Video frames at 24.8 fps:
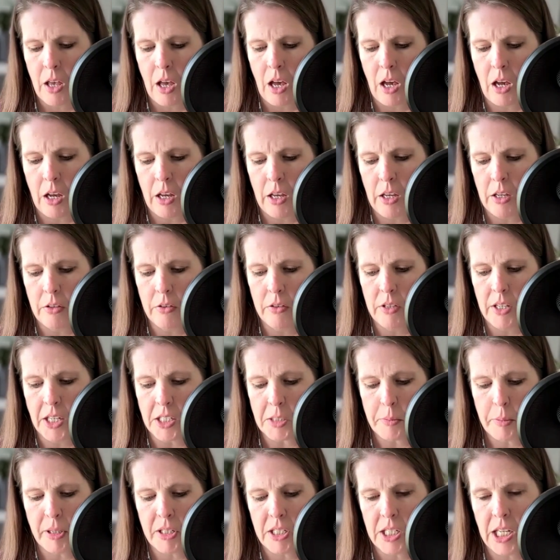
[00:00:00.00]
The
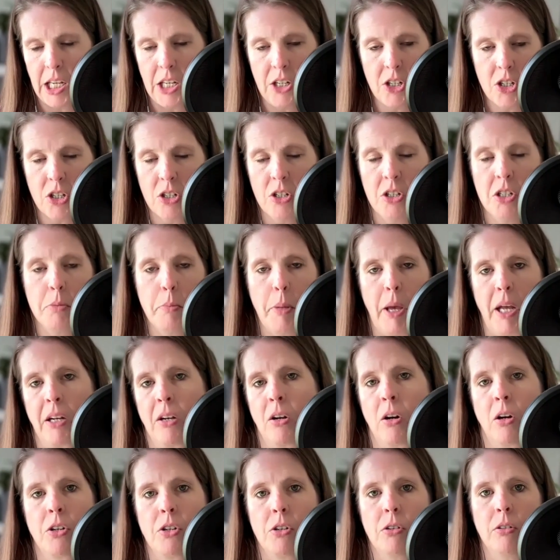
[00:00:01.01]
expectation,
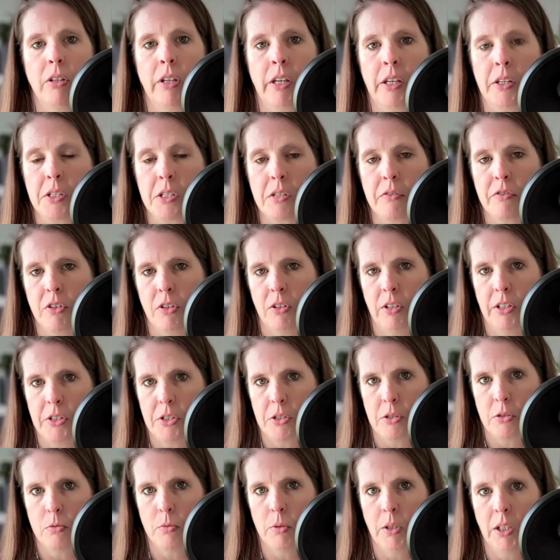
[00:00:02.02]
depending on your list, if your
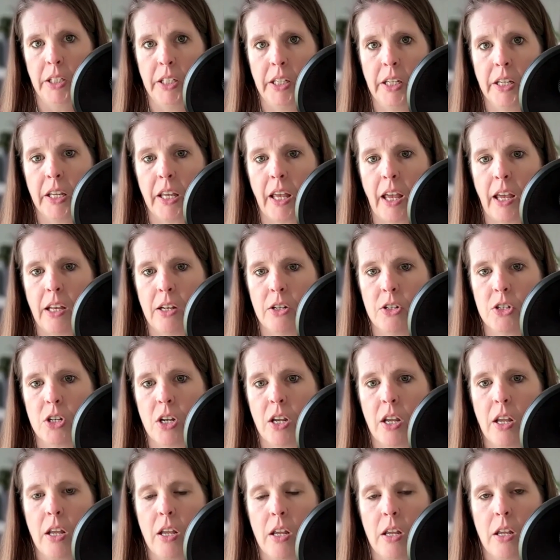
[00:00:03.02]
list is really engaged,
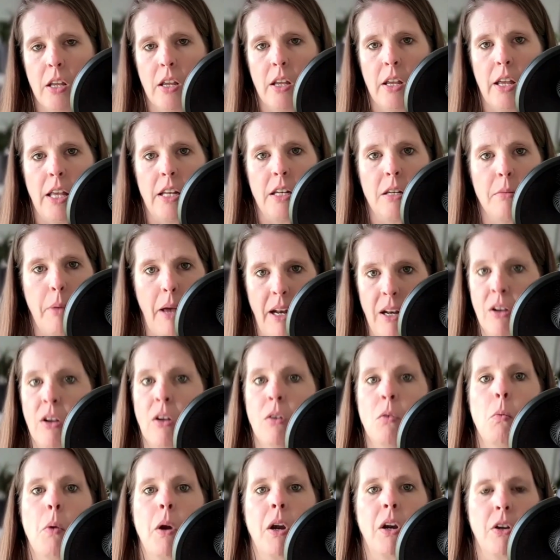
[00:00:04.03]
depending
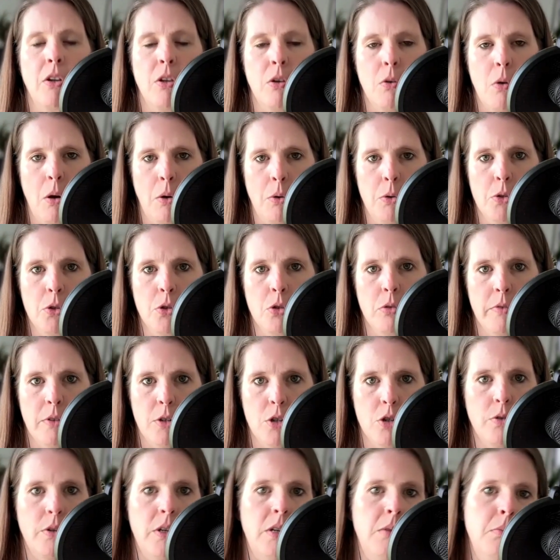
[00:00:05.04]
on where you host your
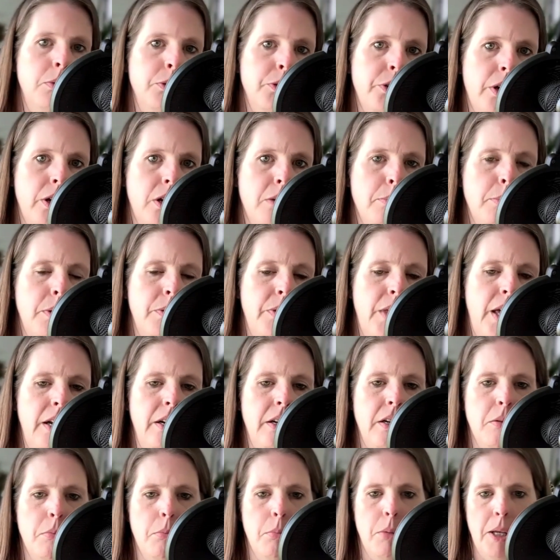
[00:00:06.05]
retreat, and we'll talk about that
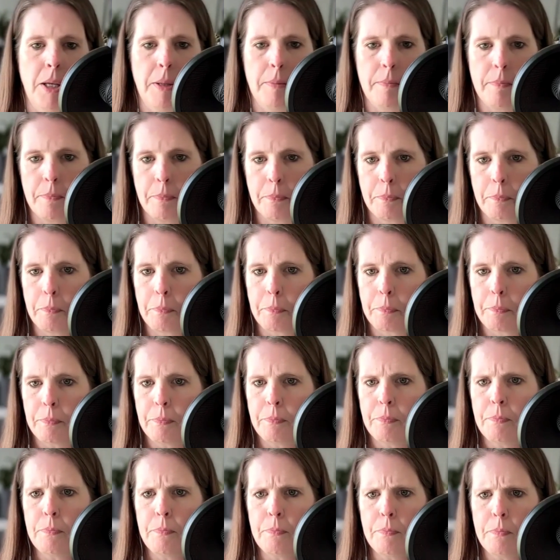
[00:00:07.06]
in a bit,
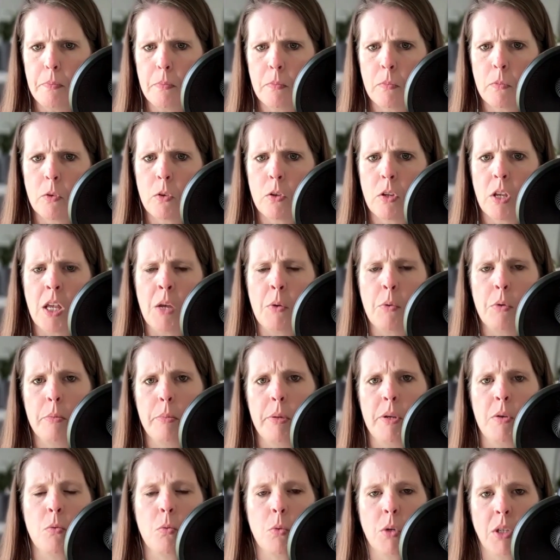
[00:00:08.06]
it would
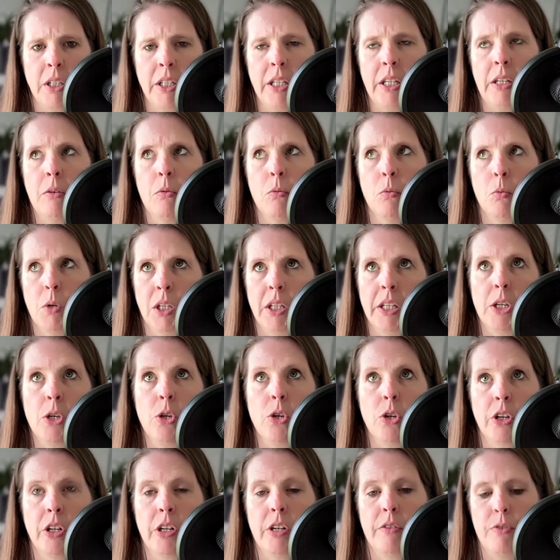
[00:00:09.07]
be really, really
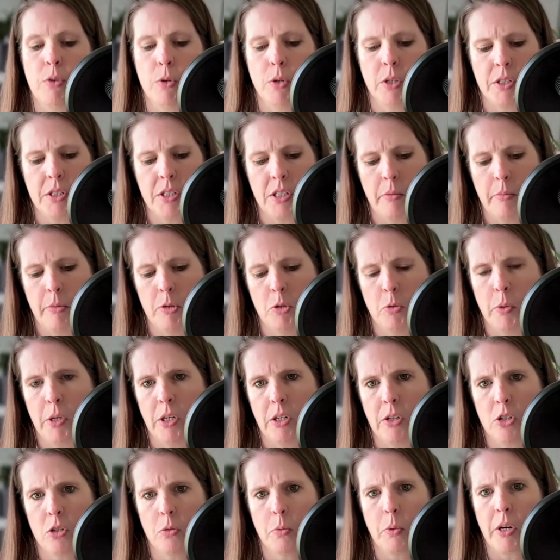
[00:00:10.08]
good if you could see between
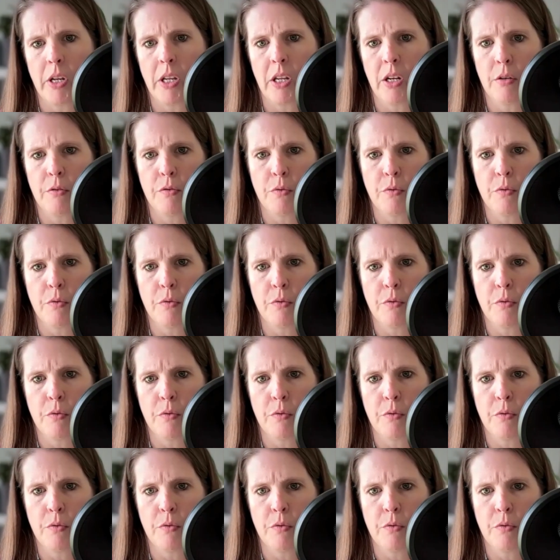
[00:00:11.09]
a 20 and a